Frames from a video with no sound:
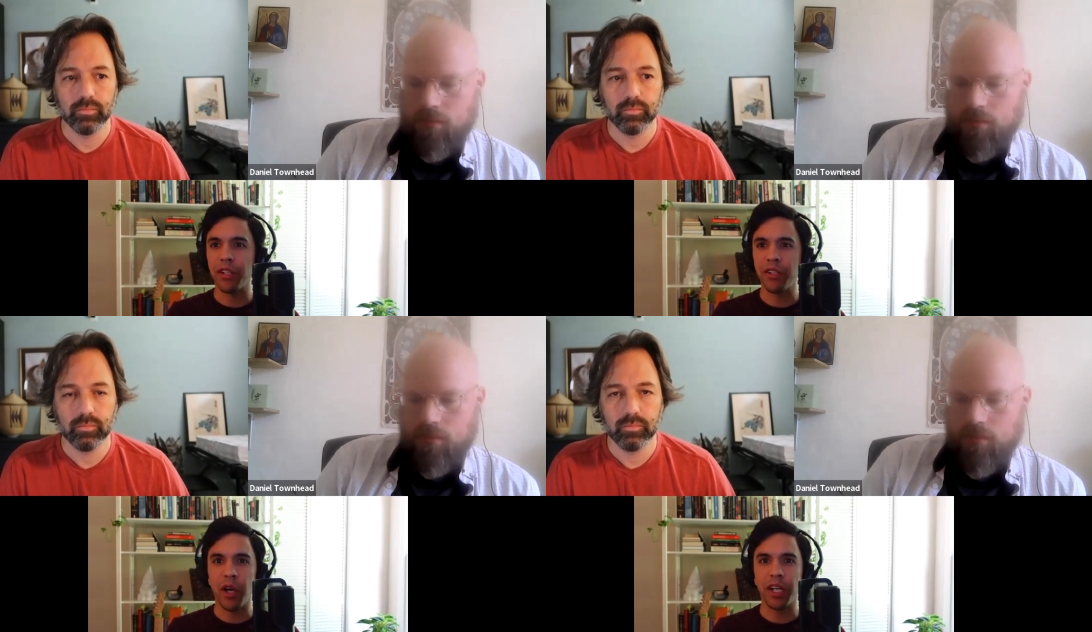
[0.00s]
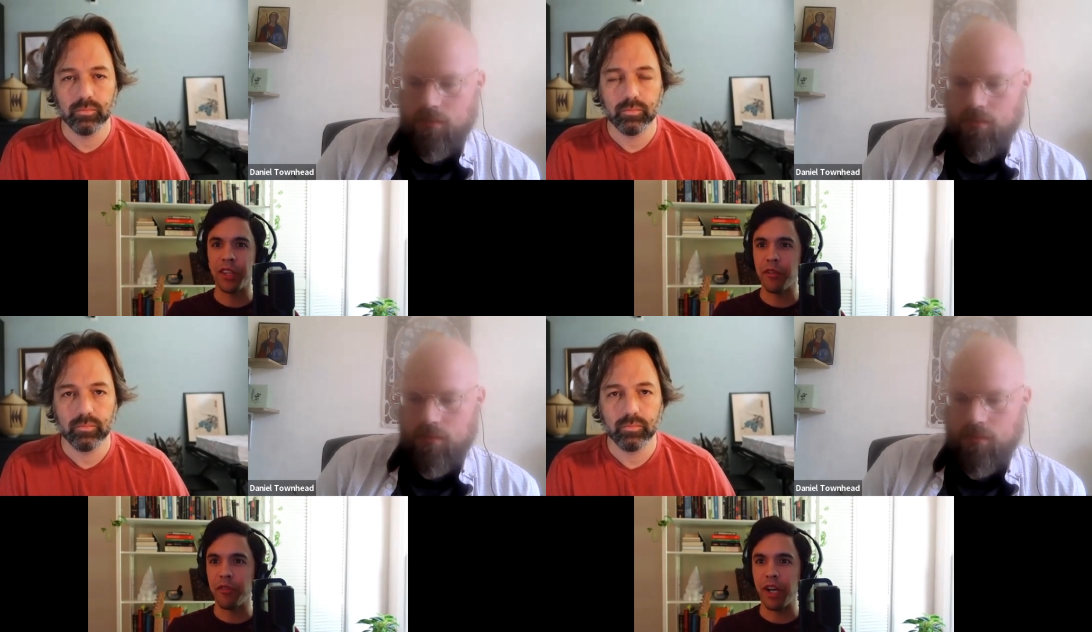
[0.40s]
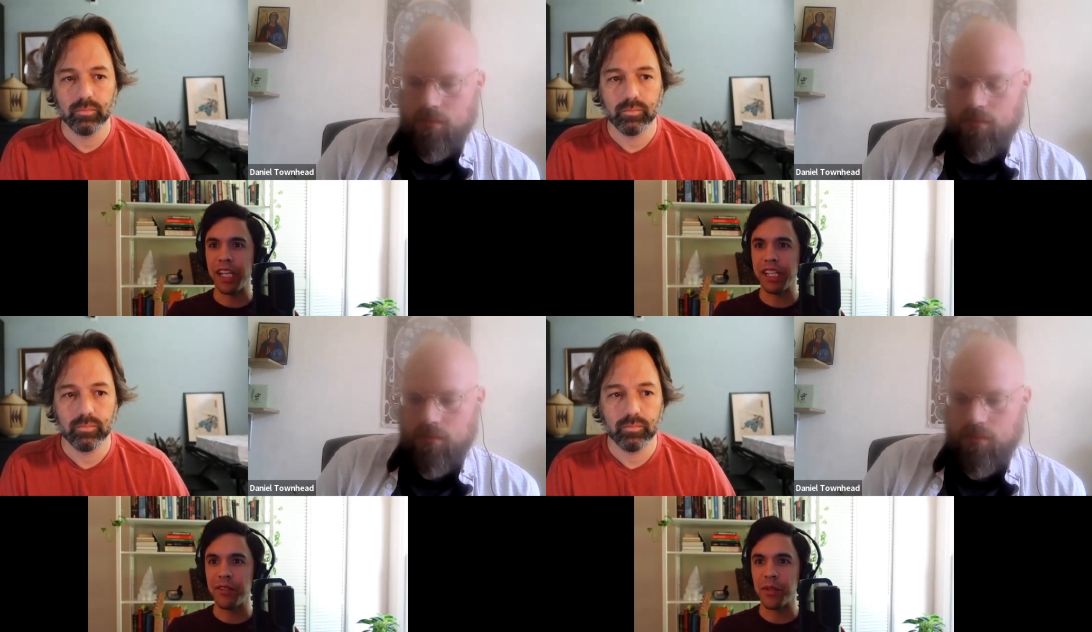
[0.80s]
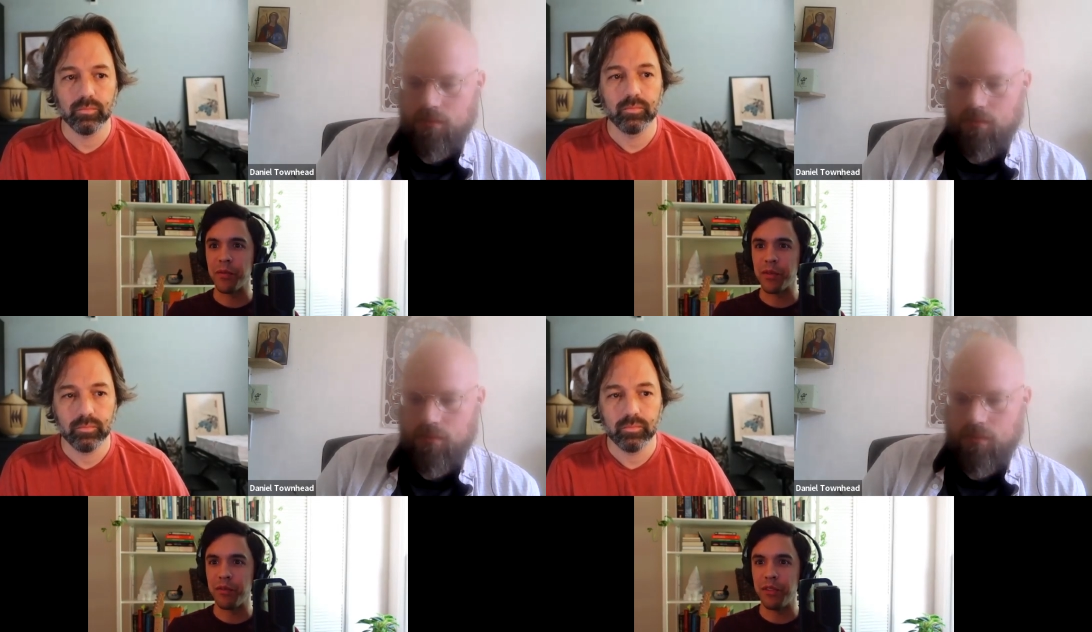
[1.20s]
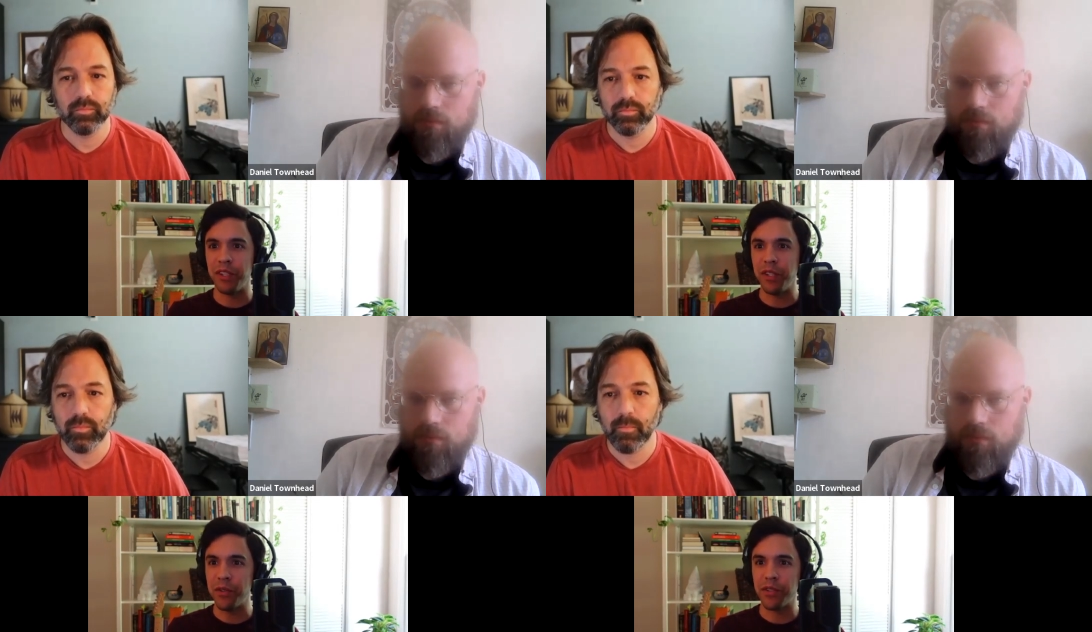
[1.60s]
Speaker 1: a dog in the fight in terms of the
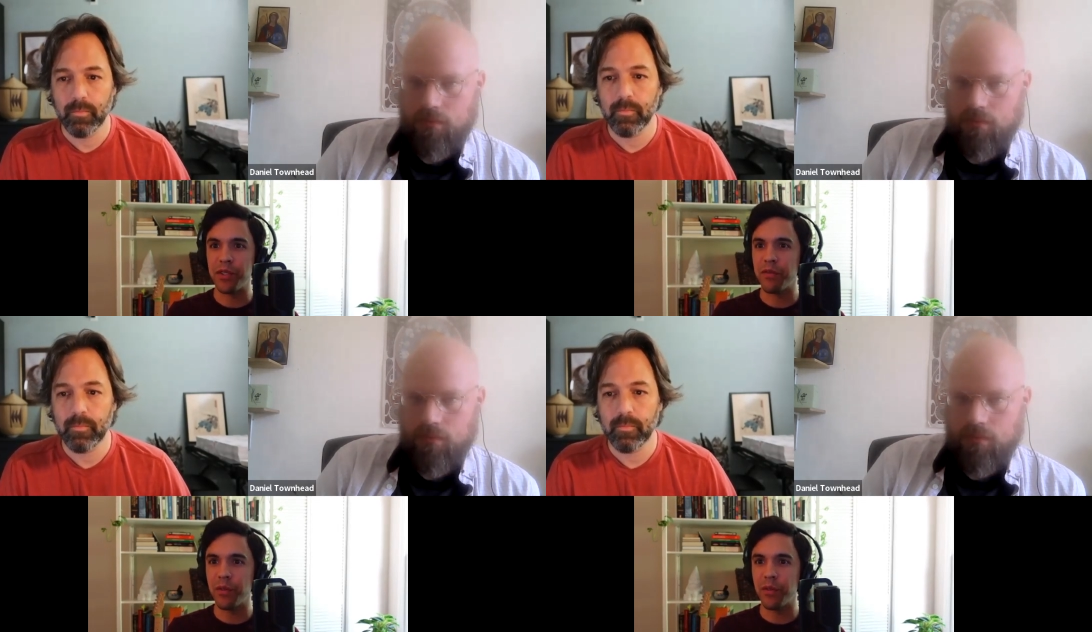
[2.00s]
usage of the